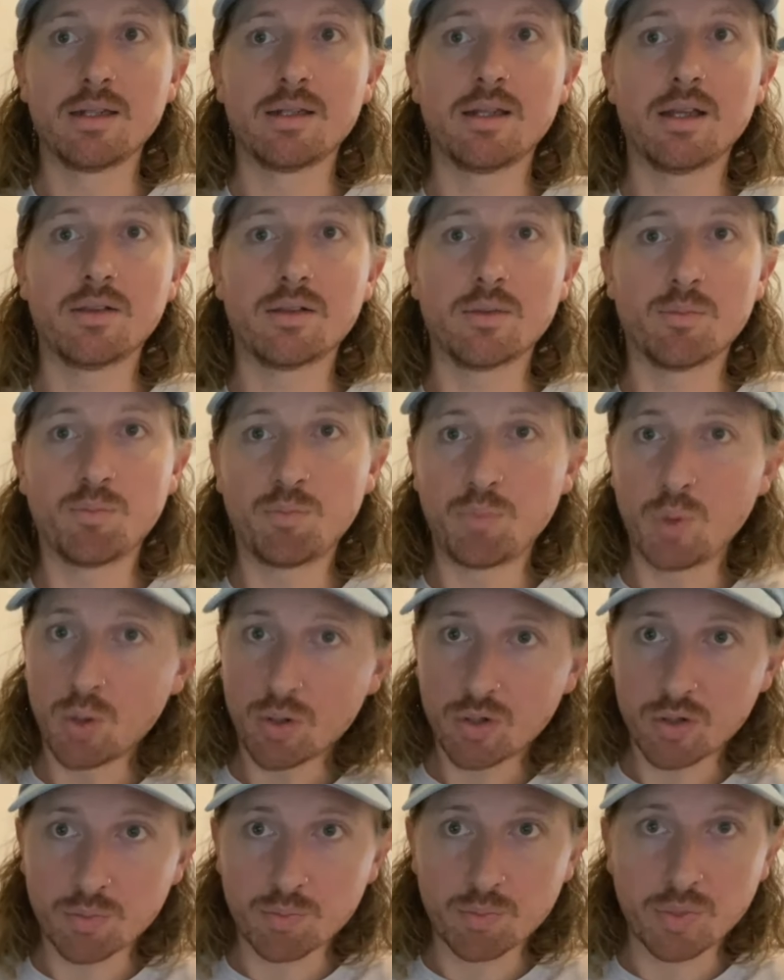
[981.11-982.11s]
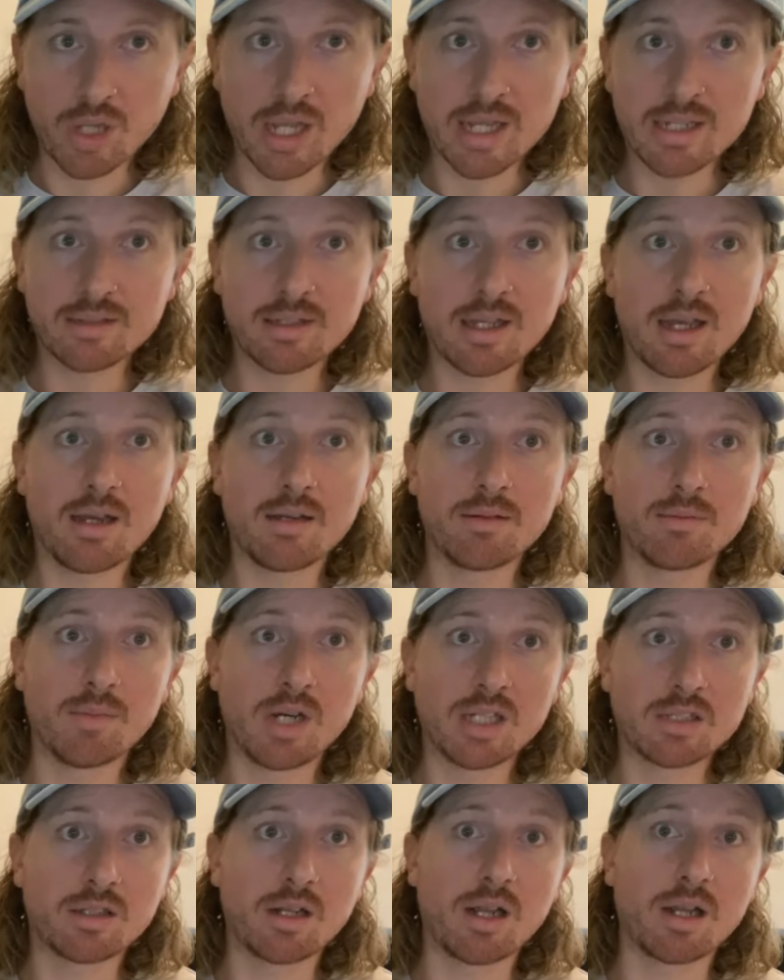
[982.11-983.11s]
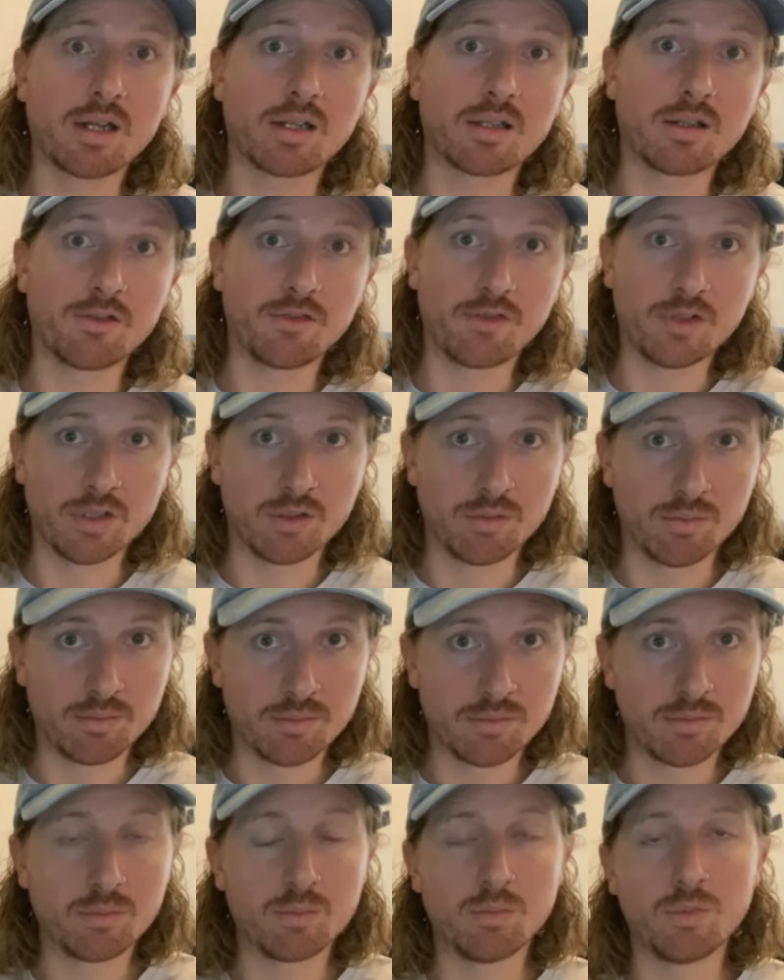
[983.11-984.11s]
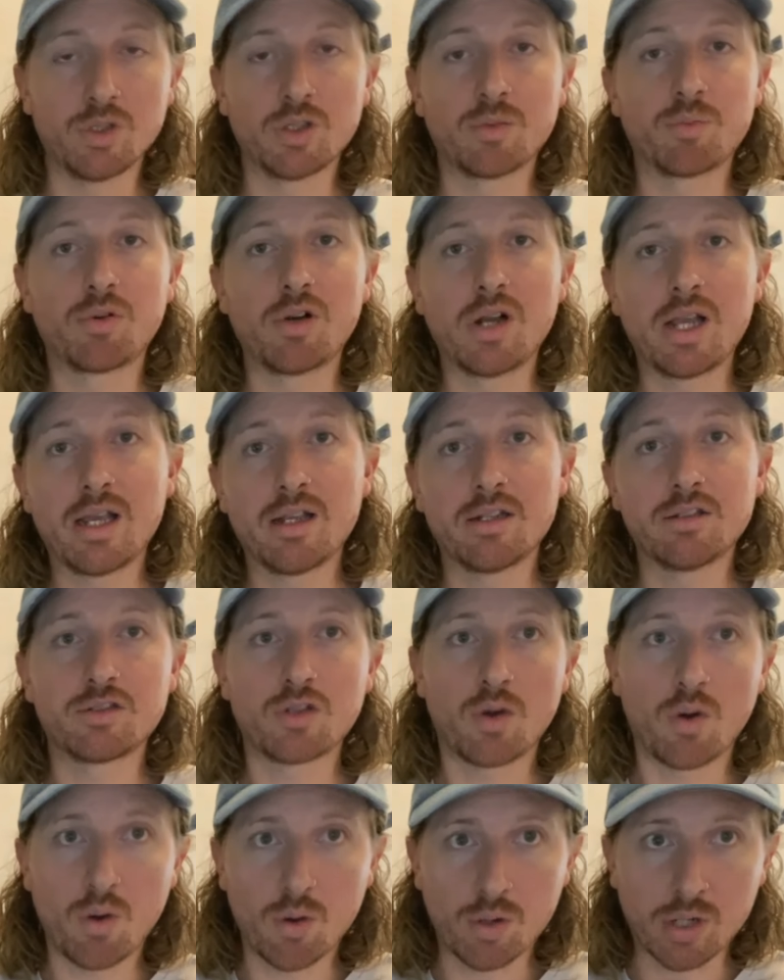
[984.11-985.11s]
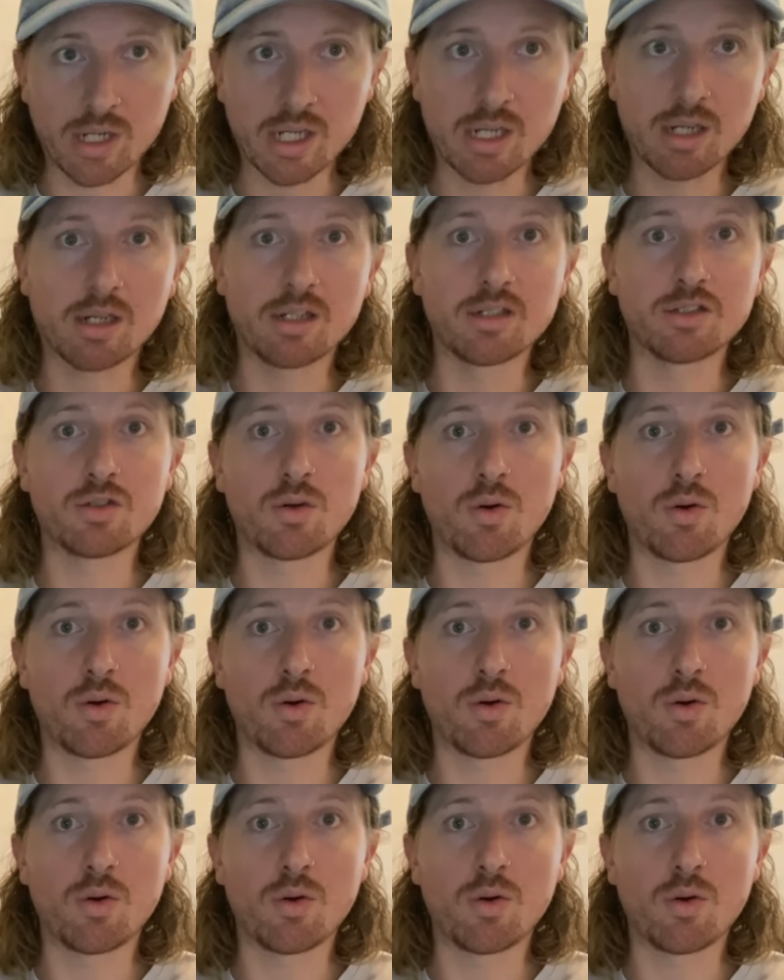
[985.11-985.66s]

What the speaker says: Now, the book plays out much like the film, with Pran talking,